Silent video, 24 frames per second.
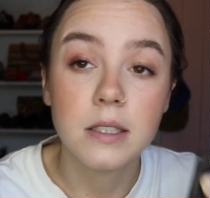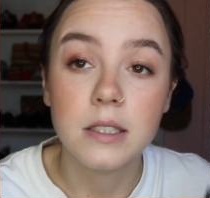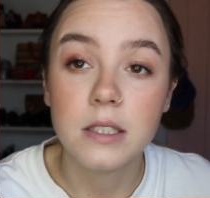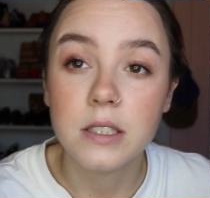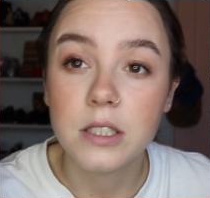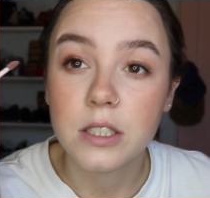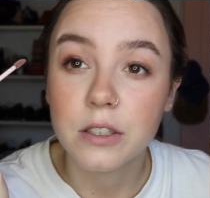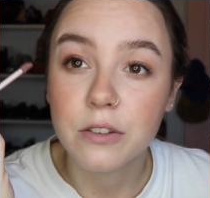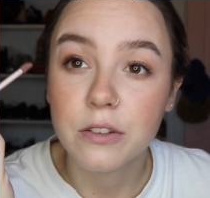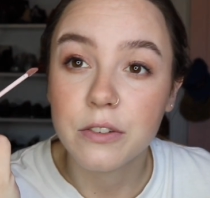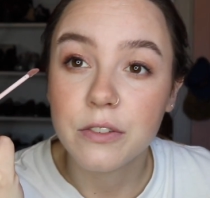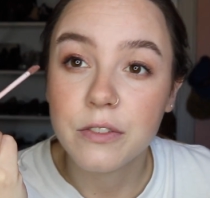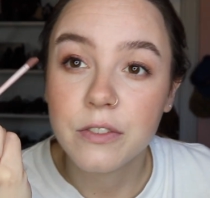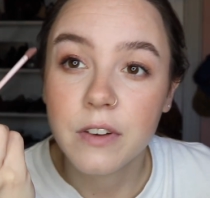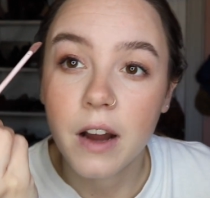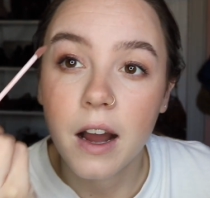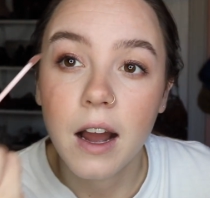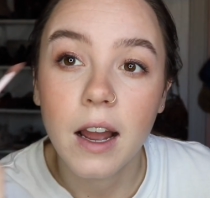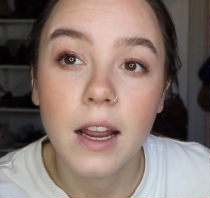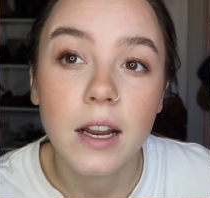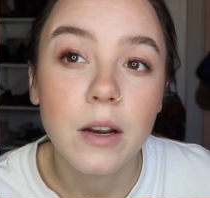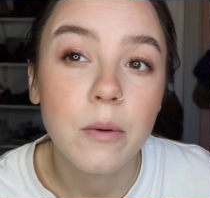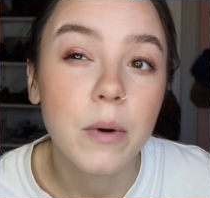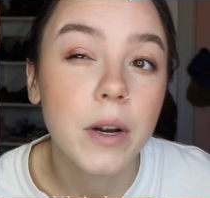
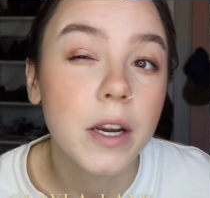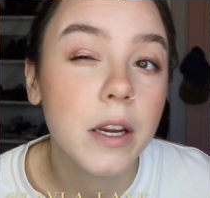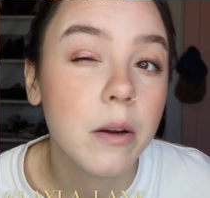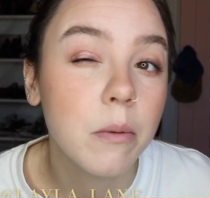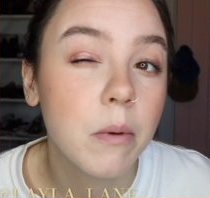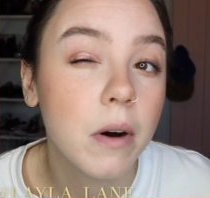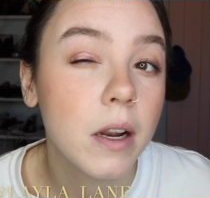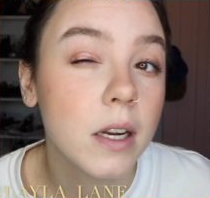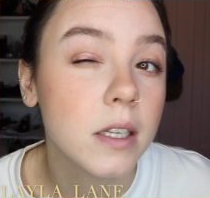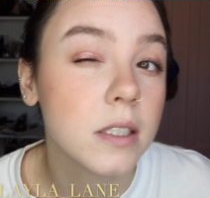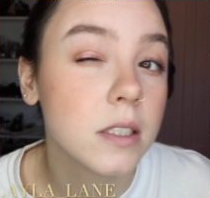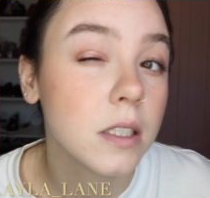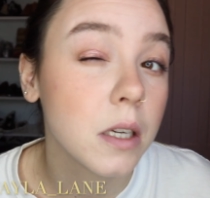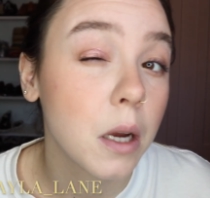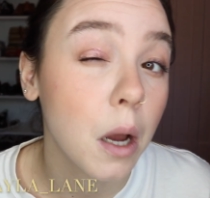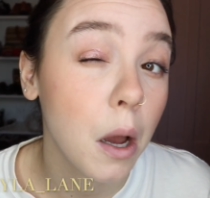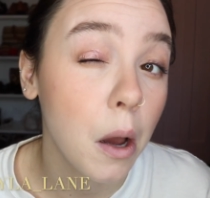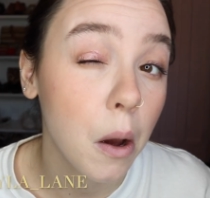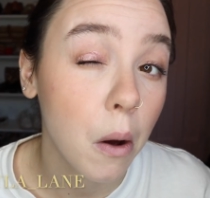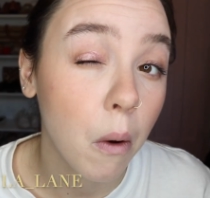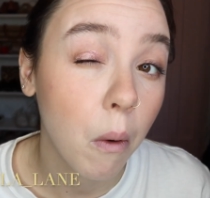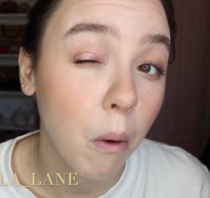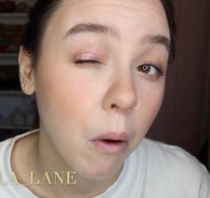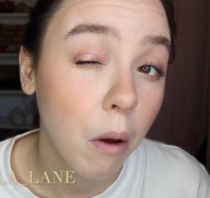define where you want it to
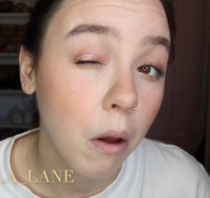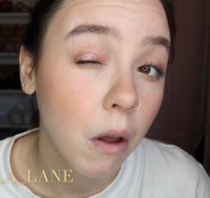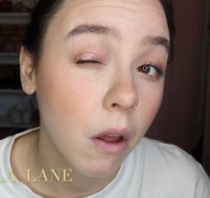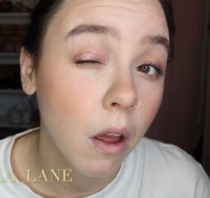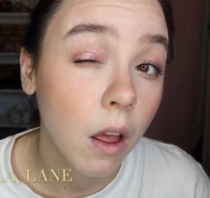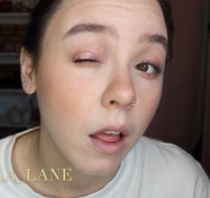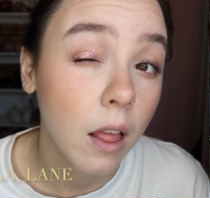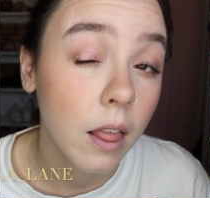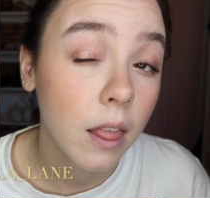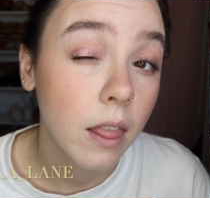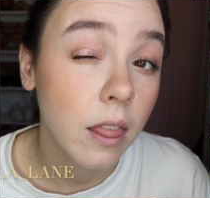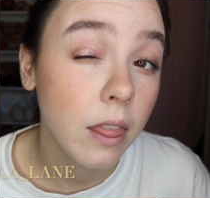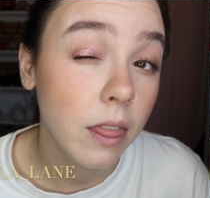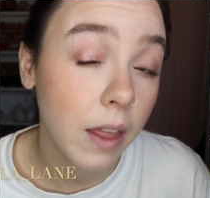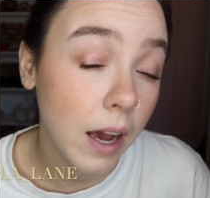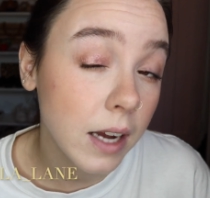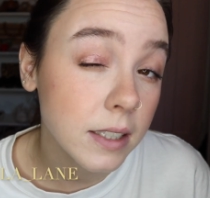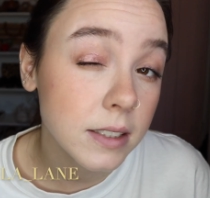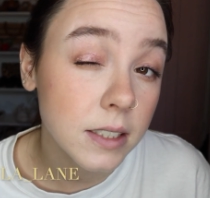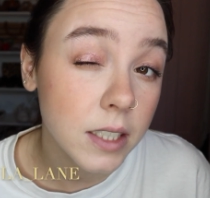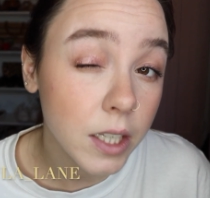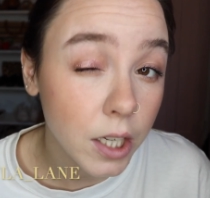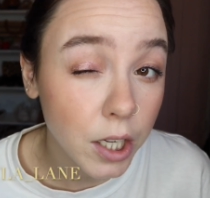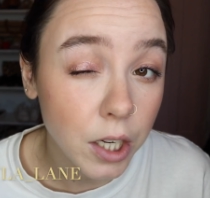go.
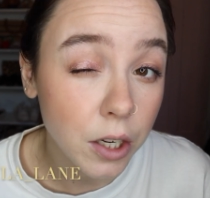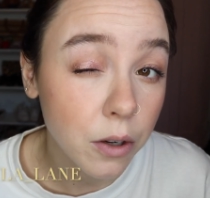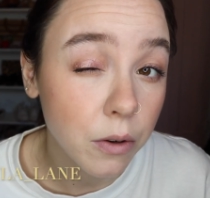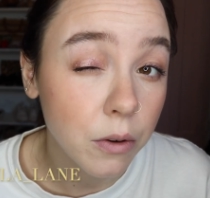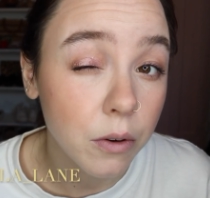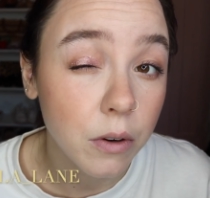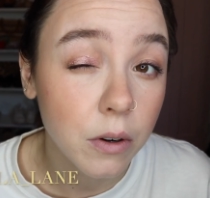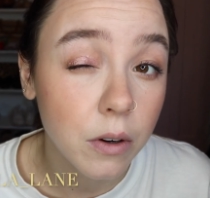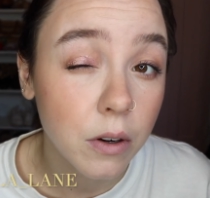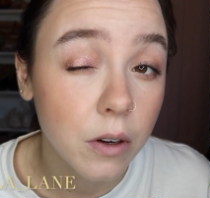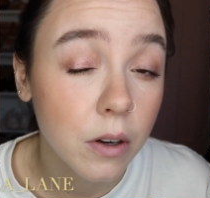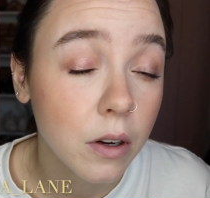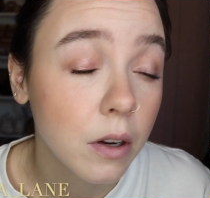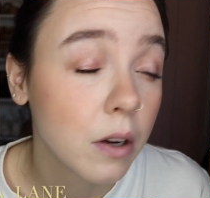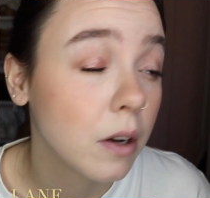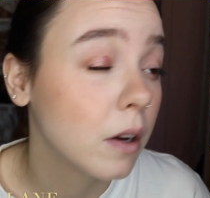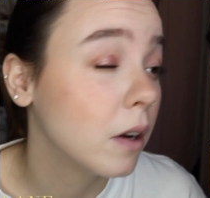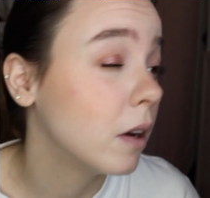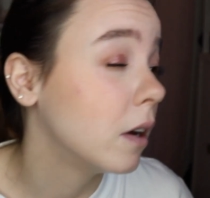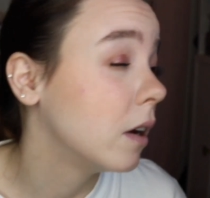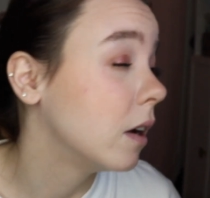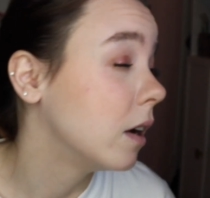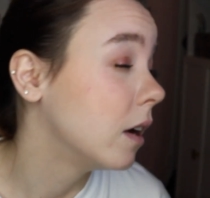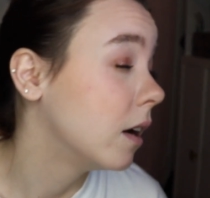That's cute.
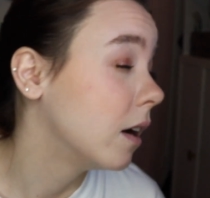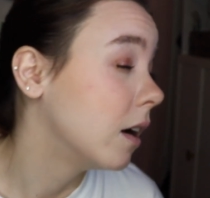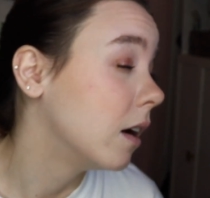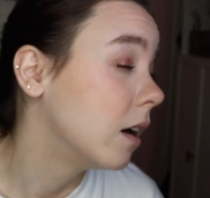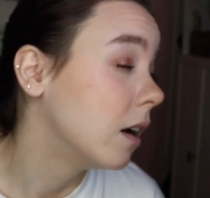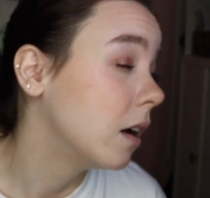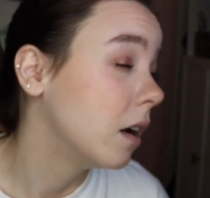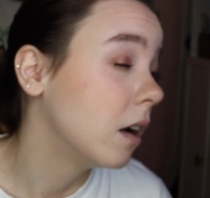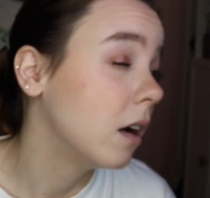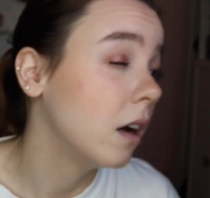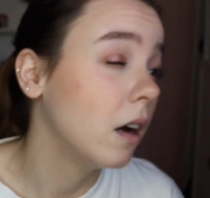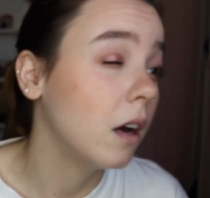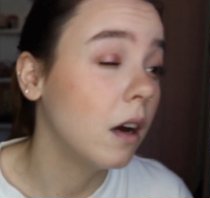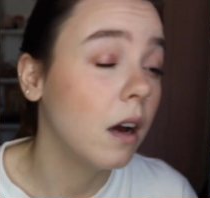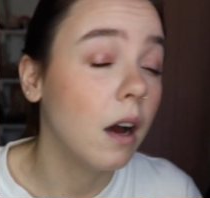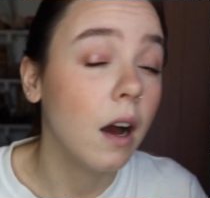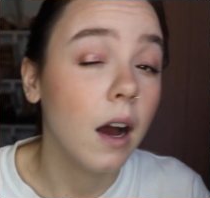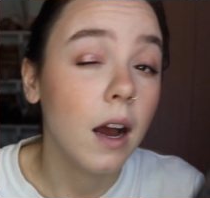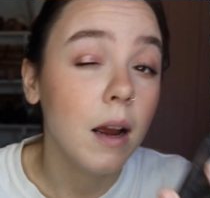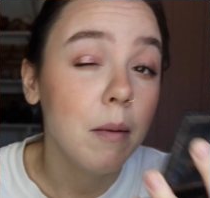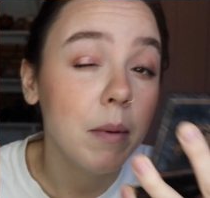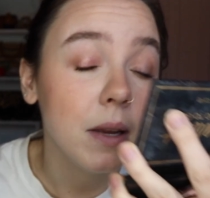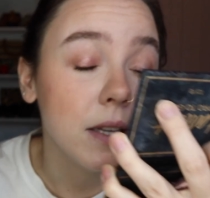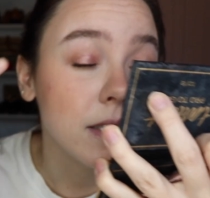
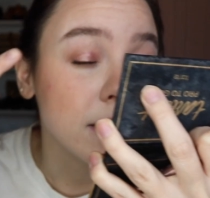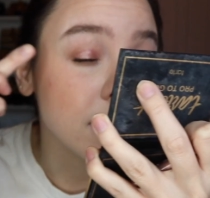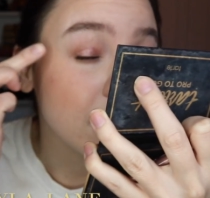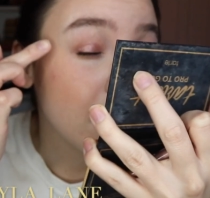I'm into